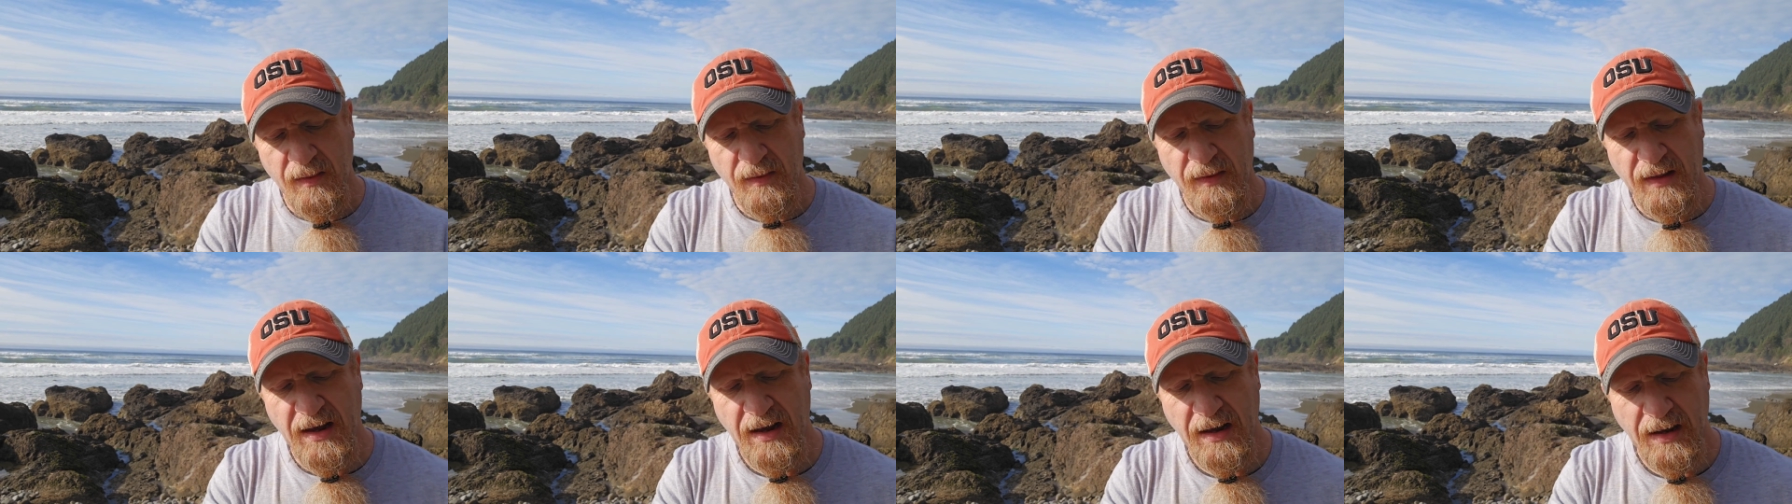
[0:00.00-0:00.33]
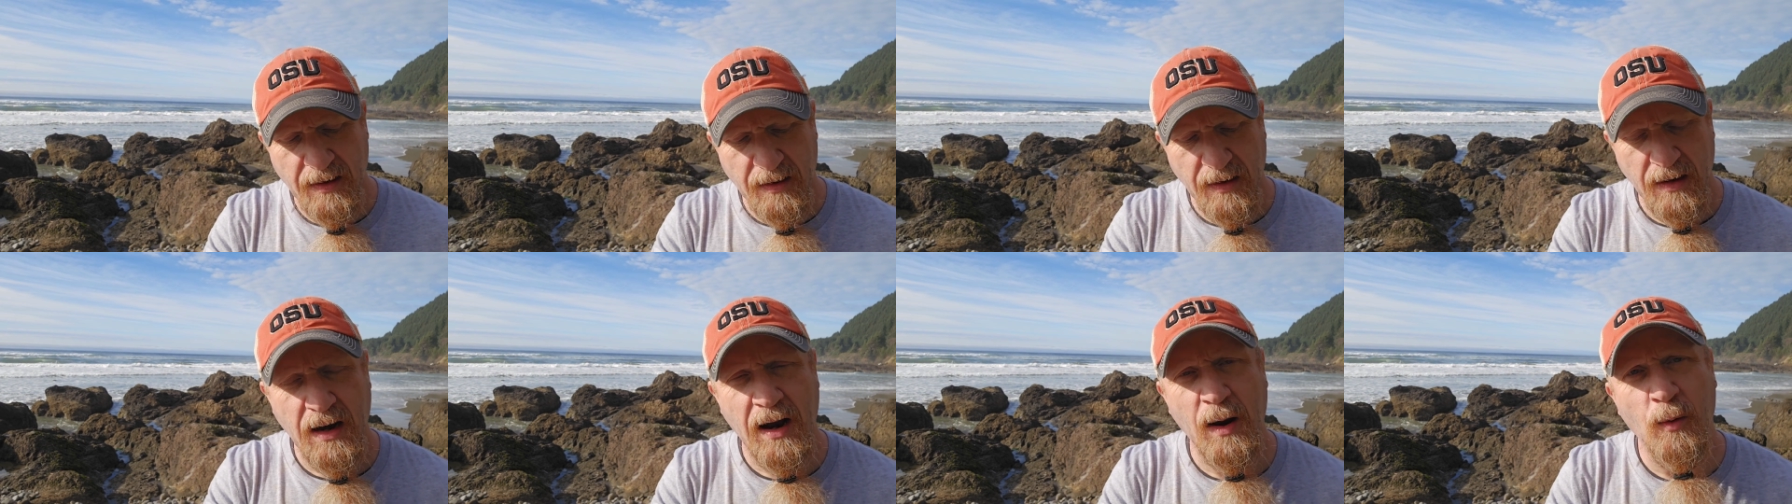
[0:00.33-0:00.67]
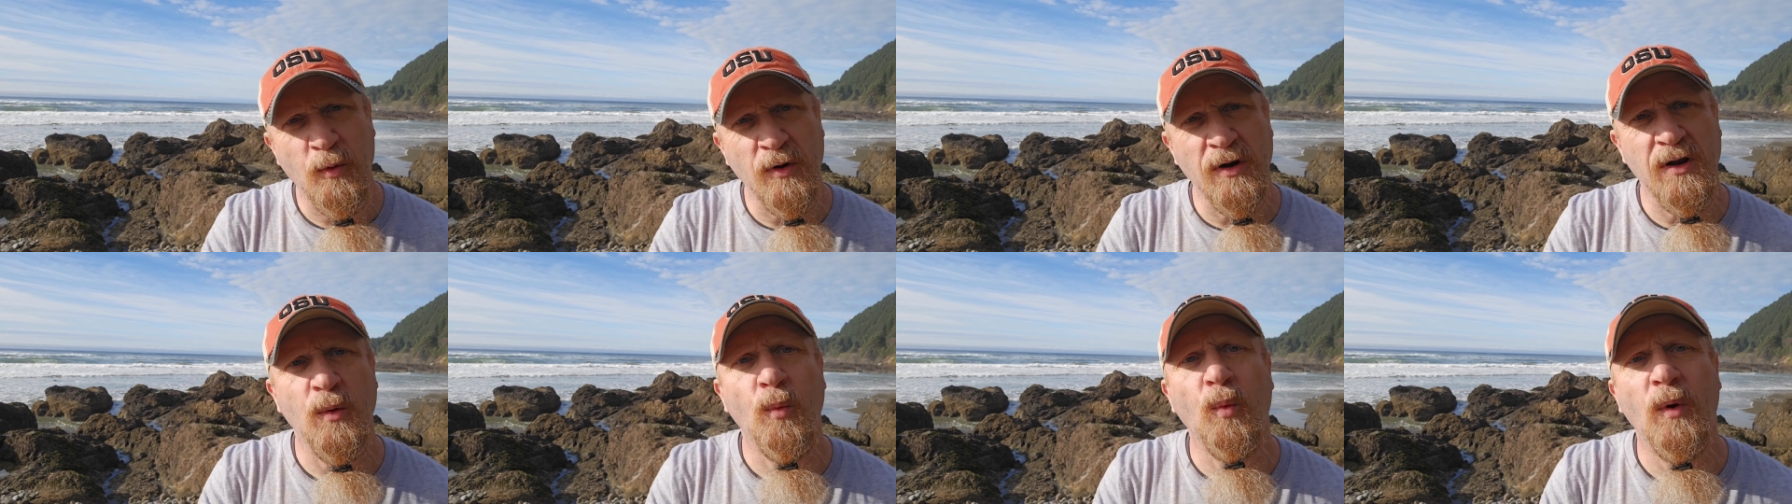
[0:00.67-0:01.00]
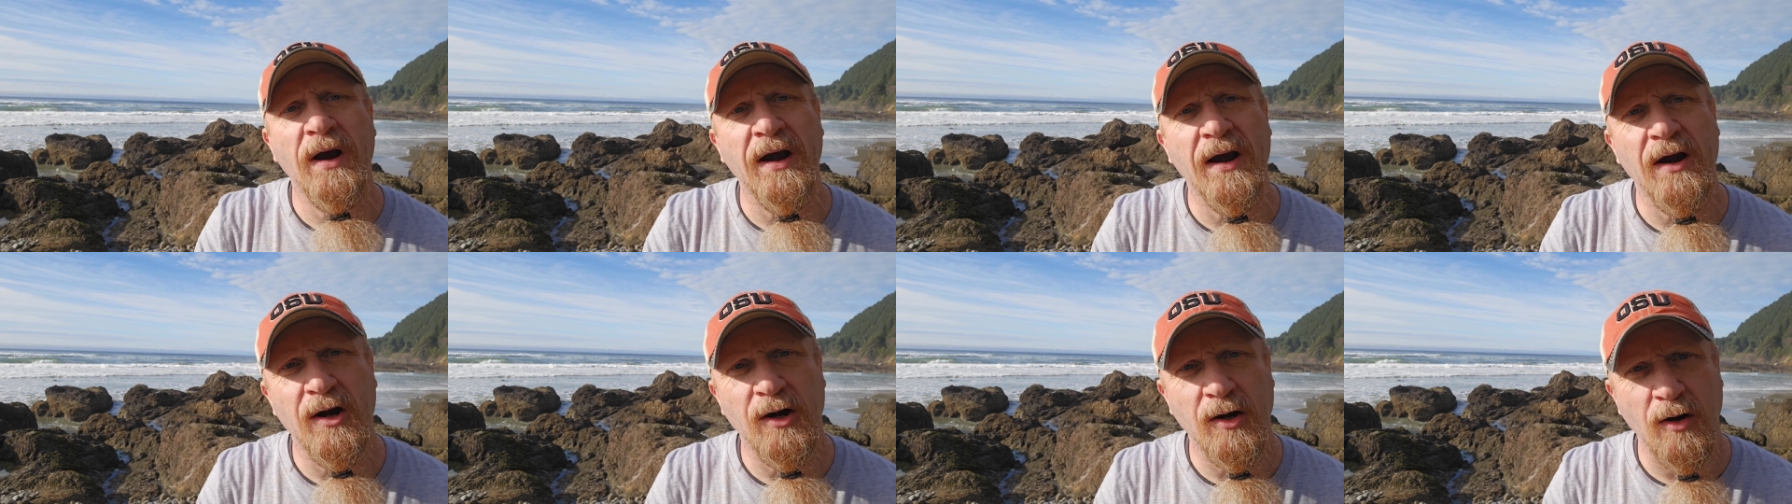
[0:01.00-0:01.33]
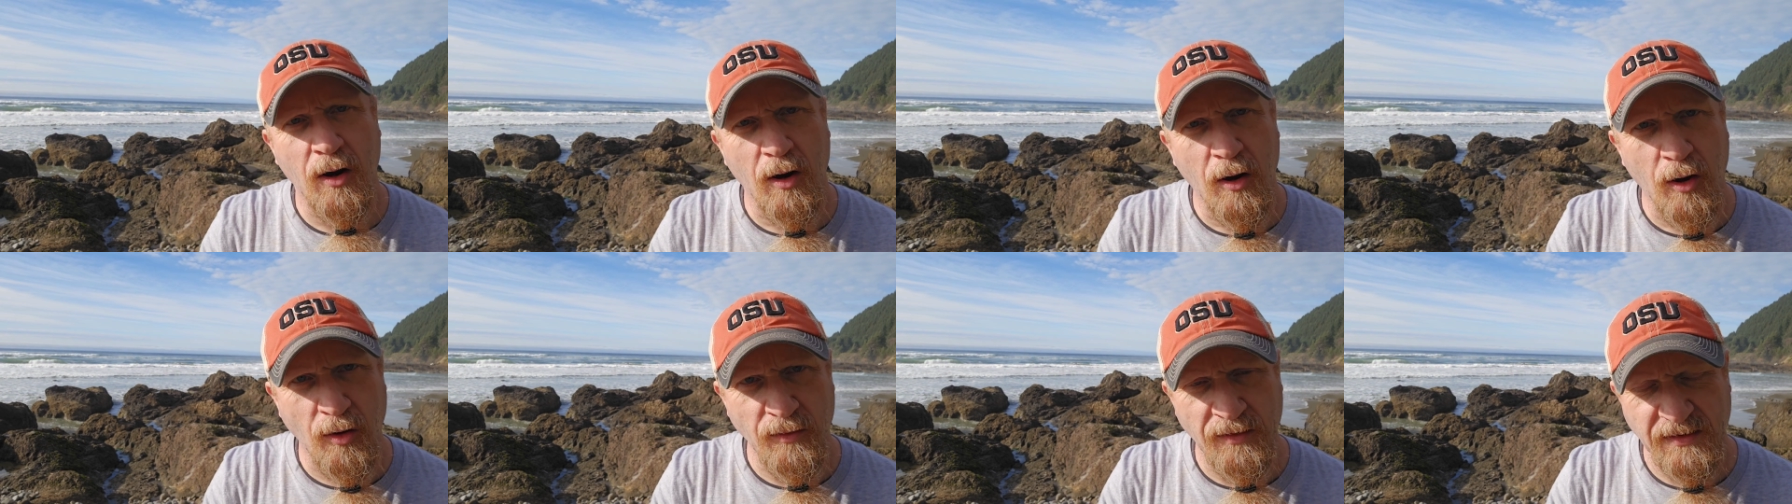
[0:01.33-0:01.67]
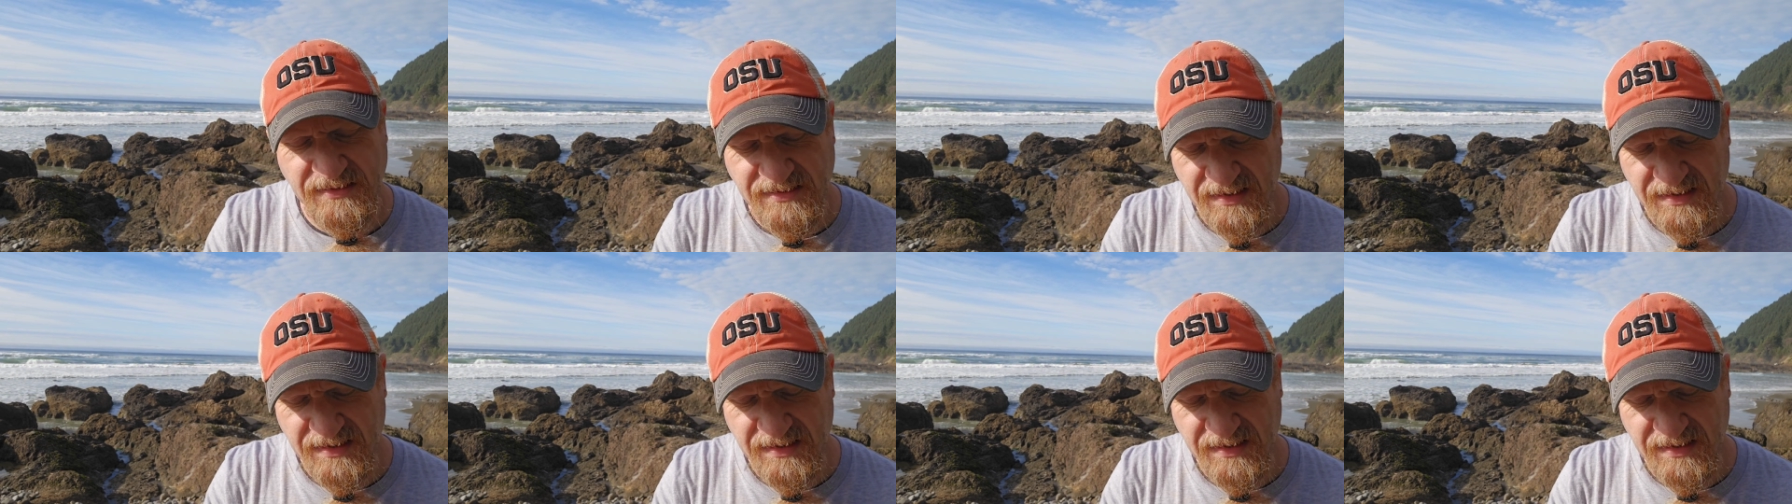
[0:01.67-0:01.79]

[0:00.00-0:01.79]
that I wouldn't wear all the